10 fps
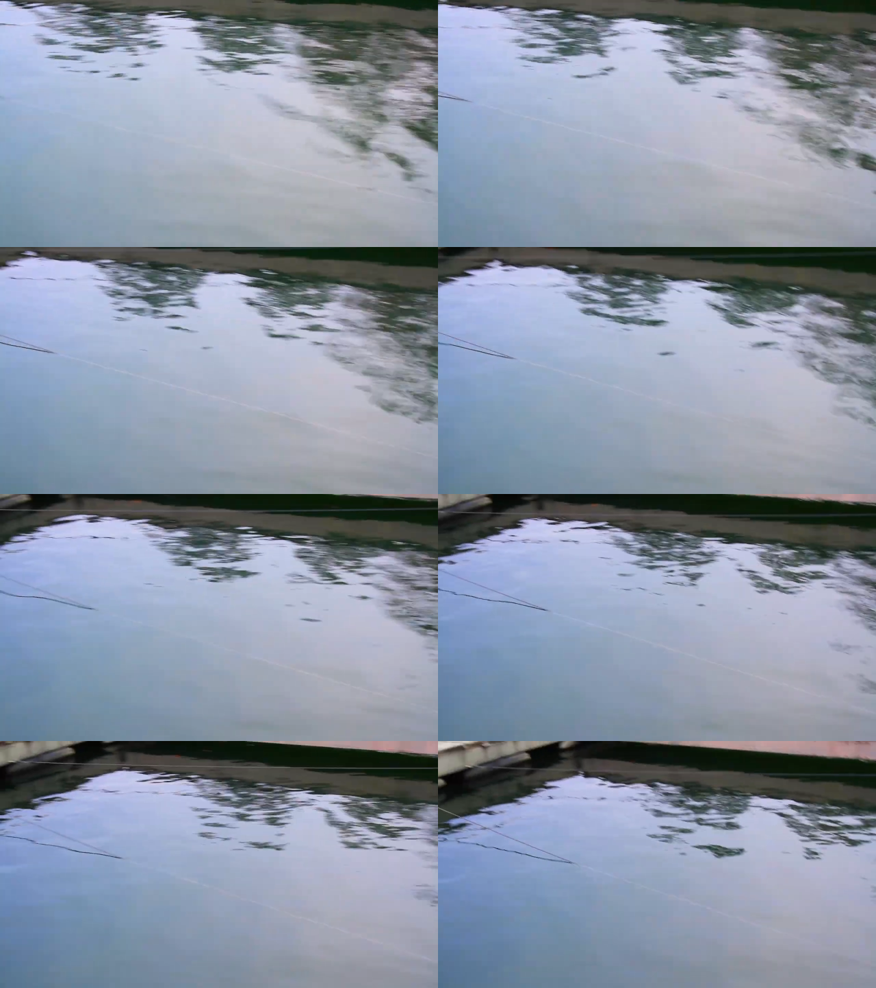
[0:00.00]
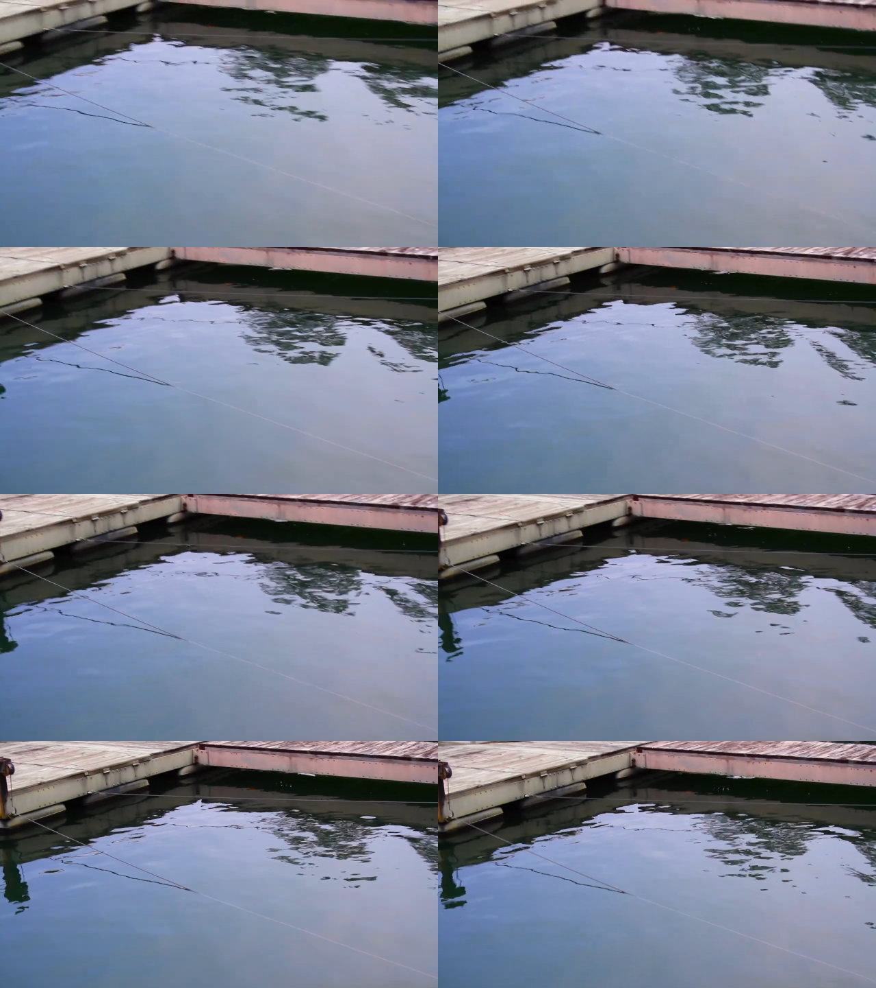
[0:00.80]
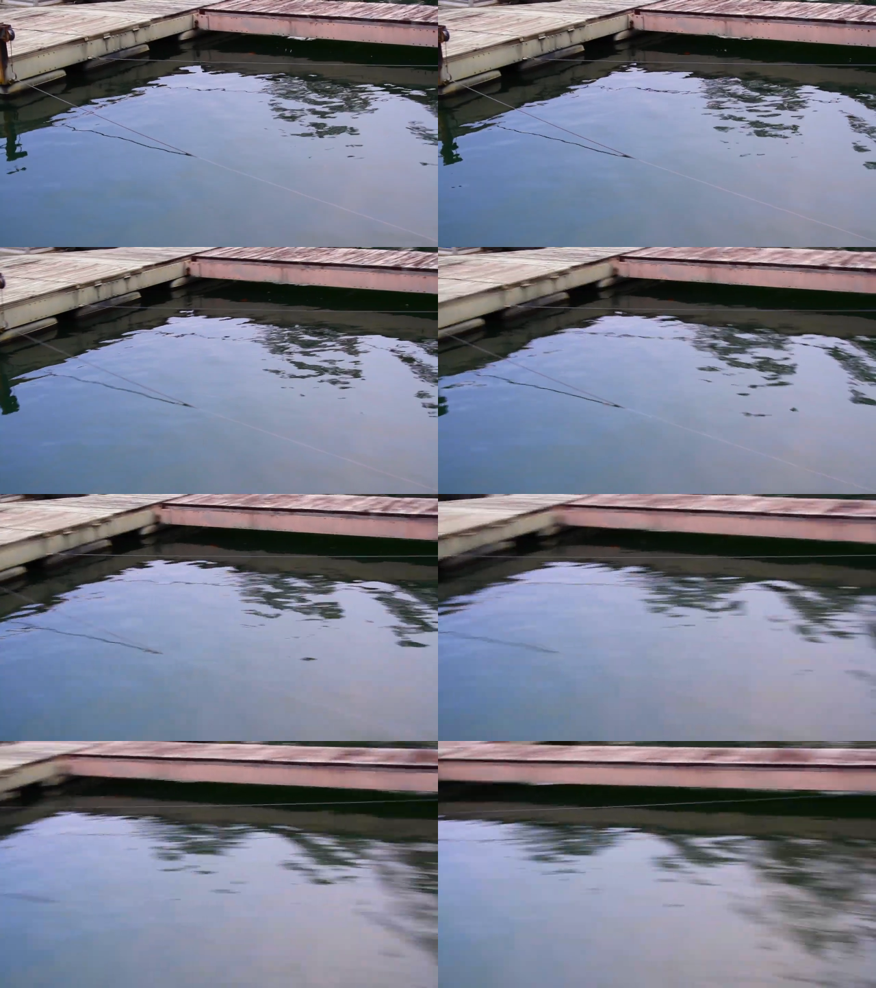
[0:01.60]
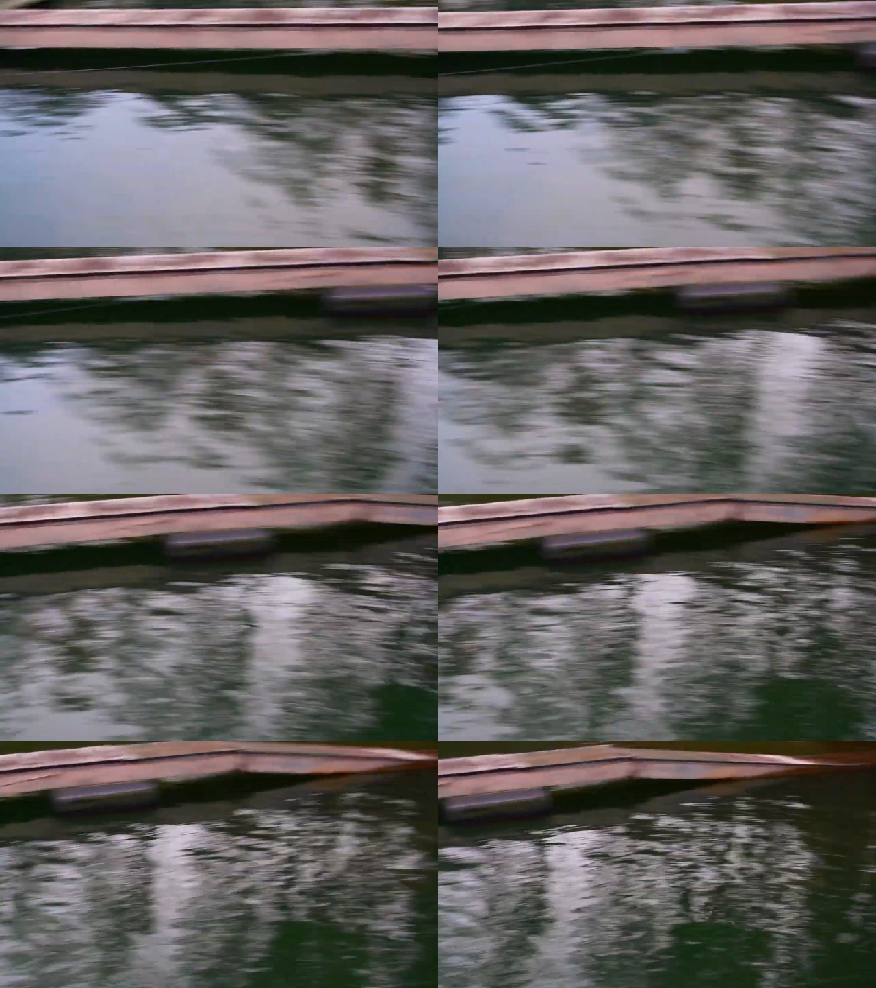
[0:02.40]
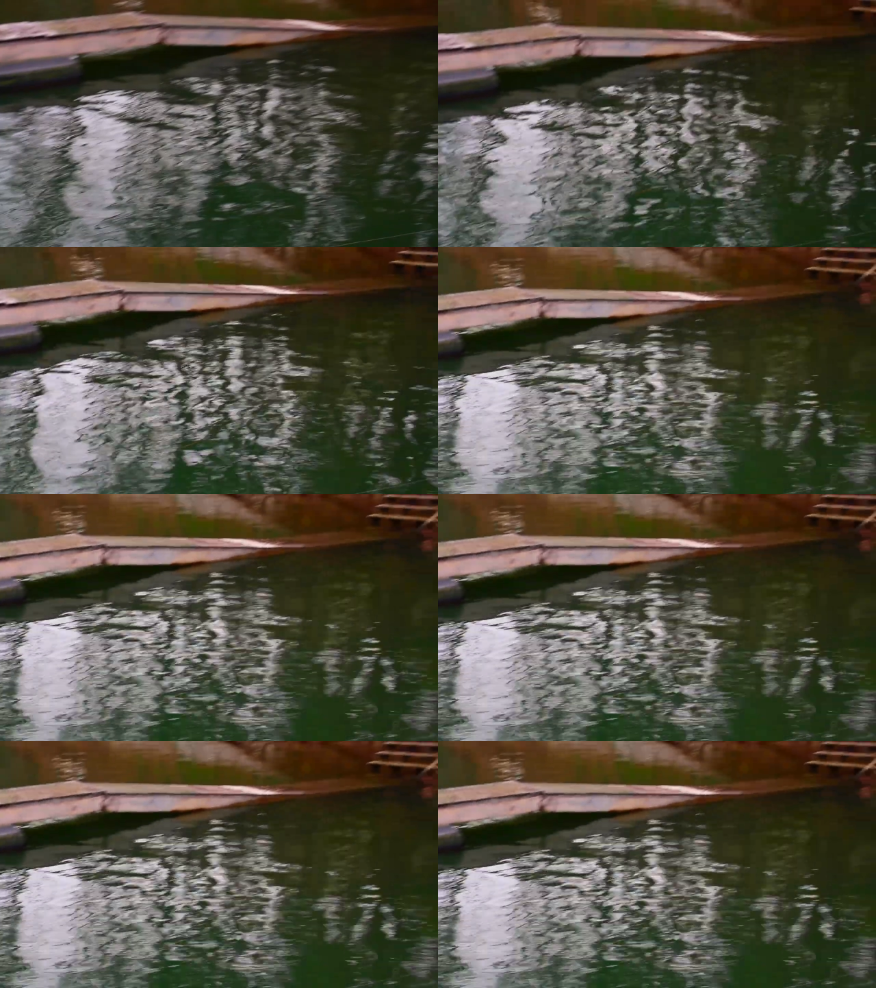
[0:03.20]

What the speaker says: No face is visible, so there are no lips to read.